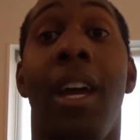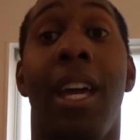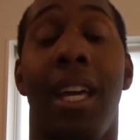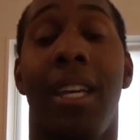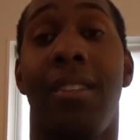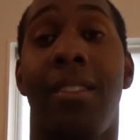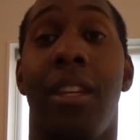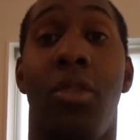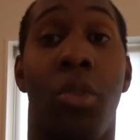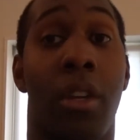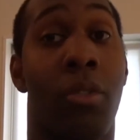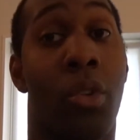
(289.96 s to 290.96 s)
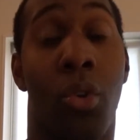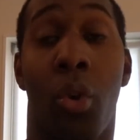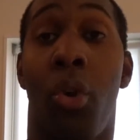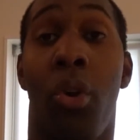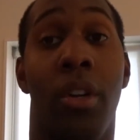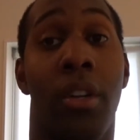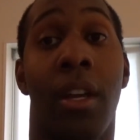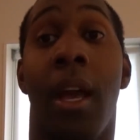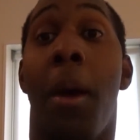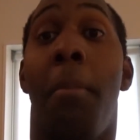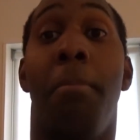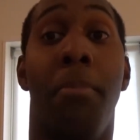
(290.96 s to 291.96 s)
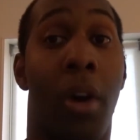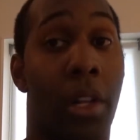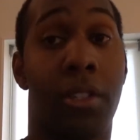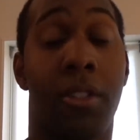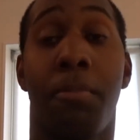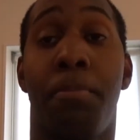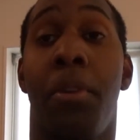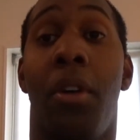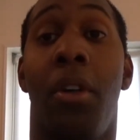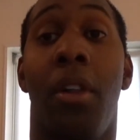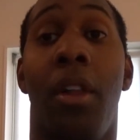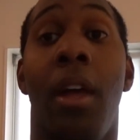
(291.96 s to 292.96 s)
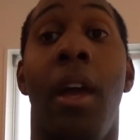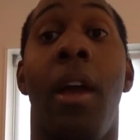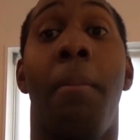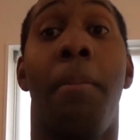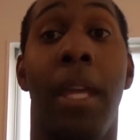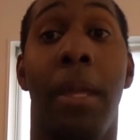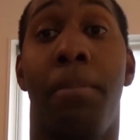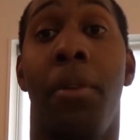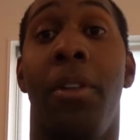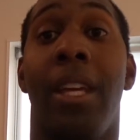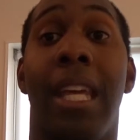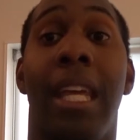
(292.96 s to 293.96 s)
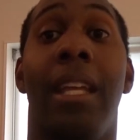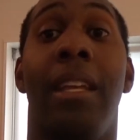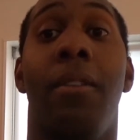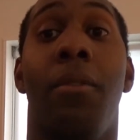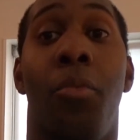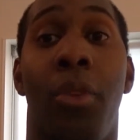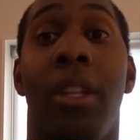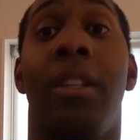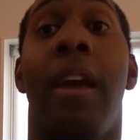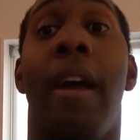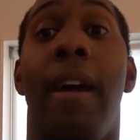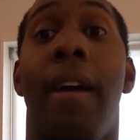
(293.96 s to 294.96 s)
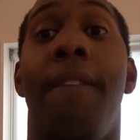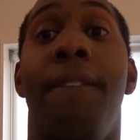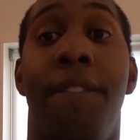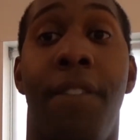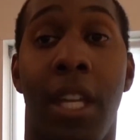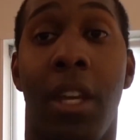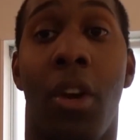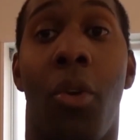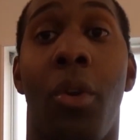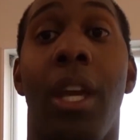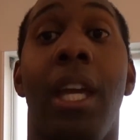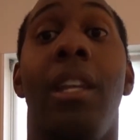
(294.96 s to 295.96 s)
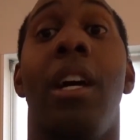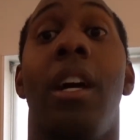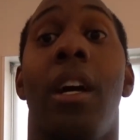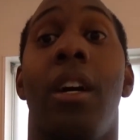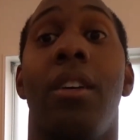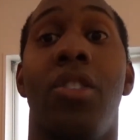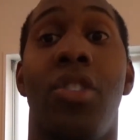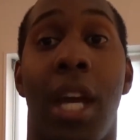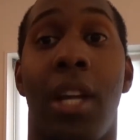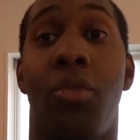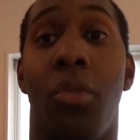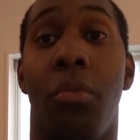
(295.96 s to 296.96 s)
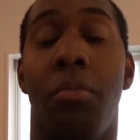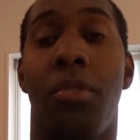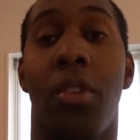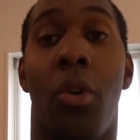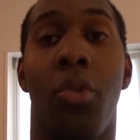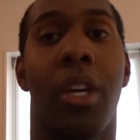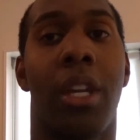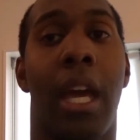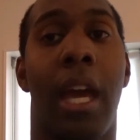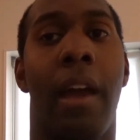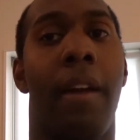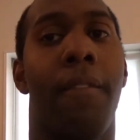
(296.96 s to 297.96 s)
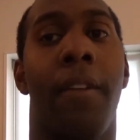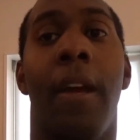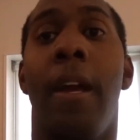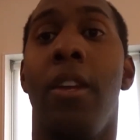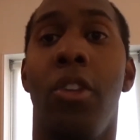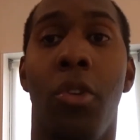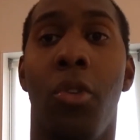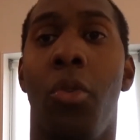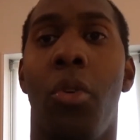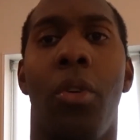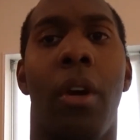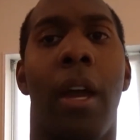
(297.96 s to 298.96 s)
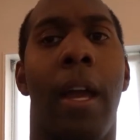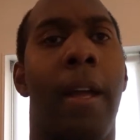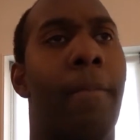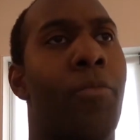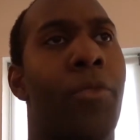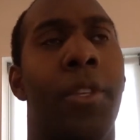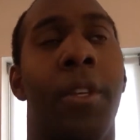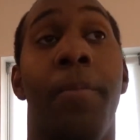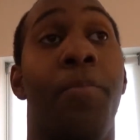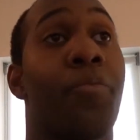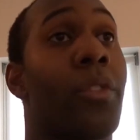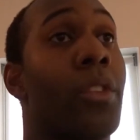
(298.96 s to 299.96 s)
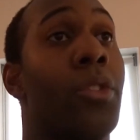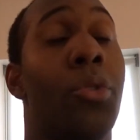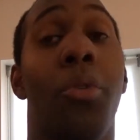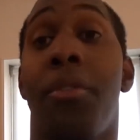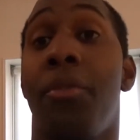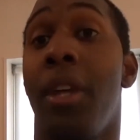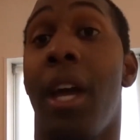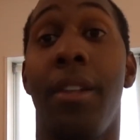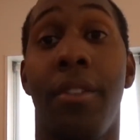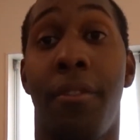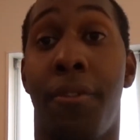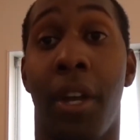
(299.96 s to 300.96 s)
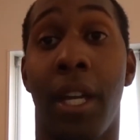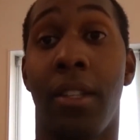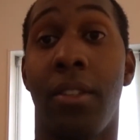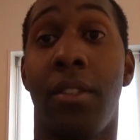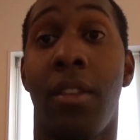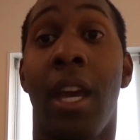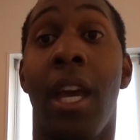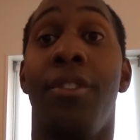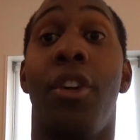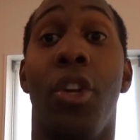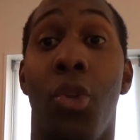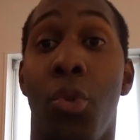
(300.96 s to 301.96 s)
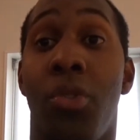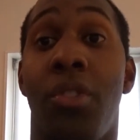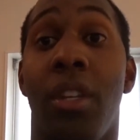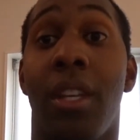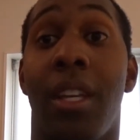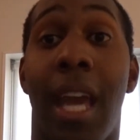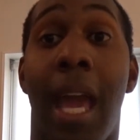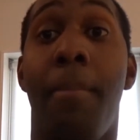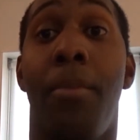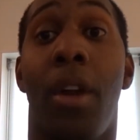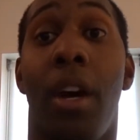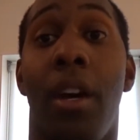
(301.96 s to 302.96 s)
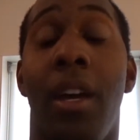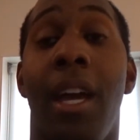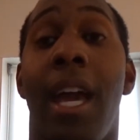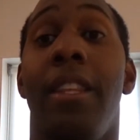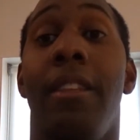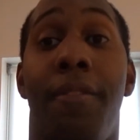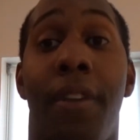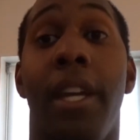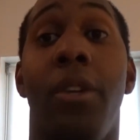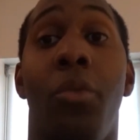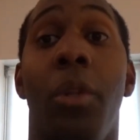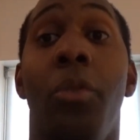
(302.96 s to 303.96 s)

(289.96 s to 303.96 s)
is that you can record multiple people with video in a chat room. So you can have you and 2, 3 other friends that are using the camera, and they will